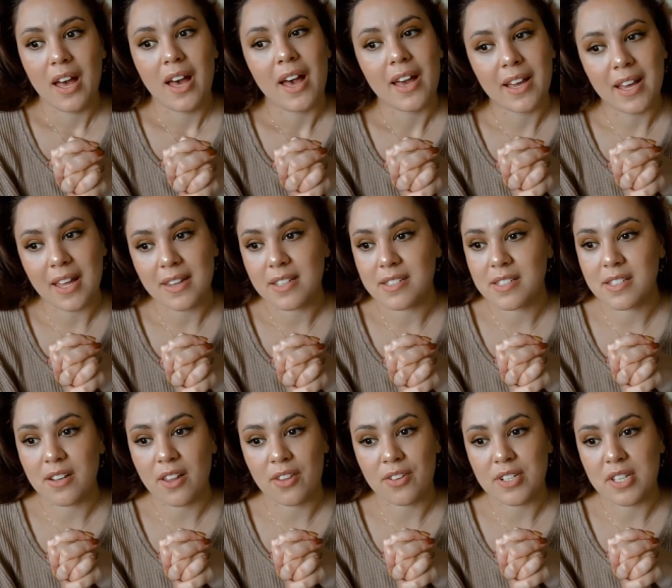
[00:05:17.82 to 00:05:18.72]
again, that's
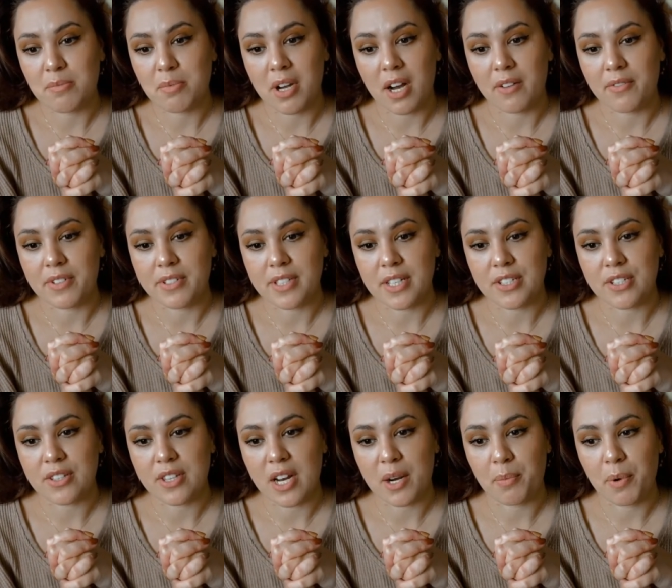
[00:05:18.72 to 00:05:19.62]
another deep
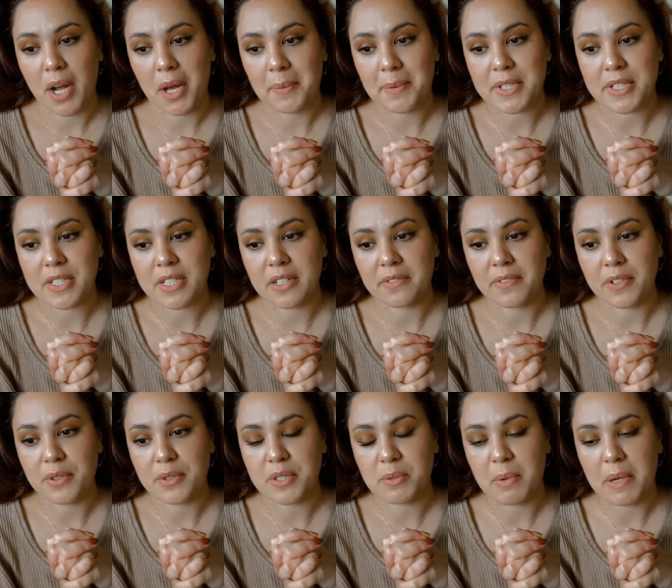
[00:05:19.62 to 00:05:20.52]
conversation that I probably just
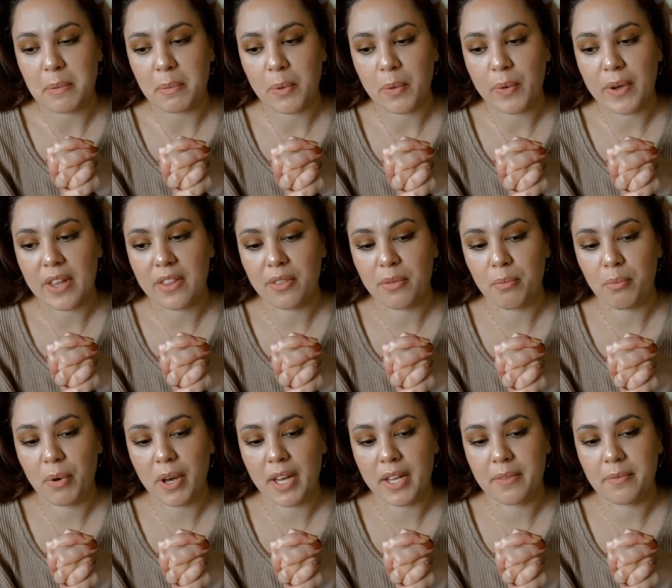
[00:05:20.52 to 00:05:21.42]
confused people with,
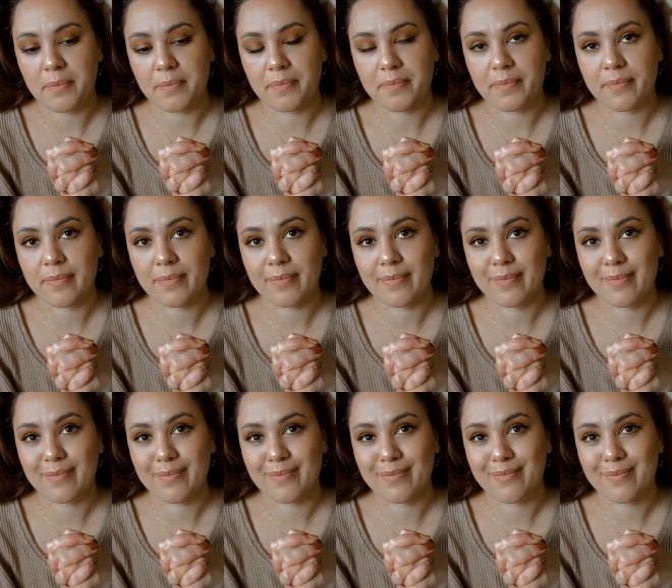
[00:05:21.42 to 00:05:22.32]
but
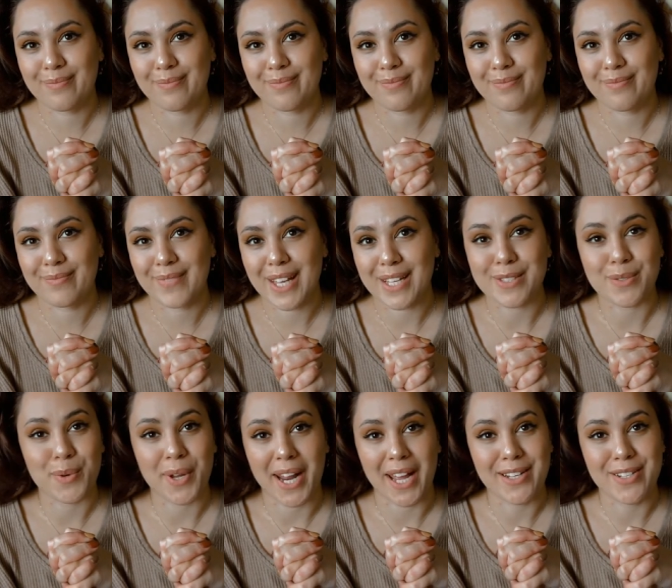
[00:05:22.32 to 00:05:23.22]

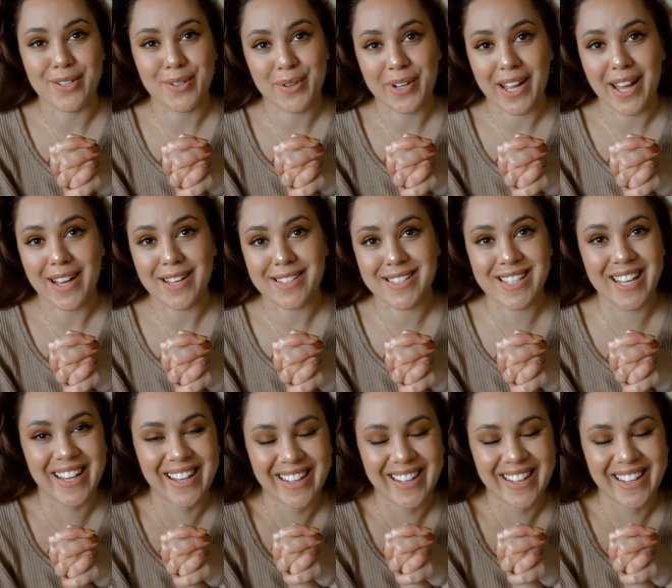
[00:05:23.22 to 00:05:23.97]
it's what I do, I guess.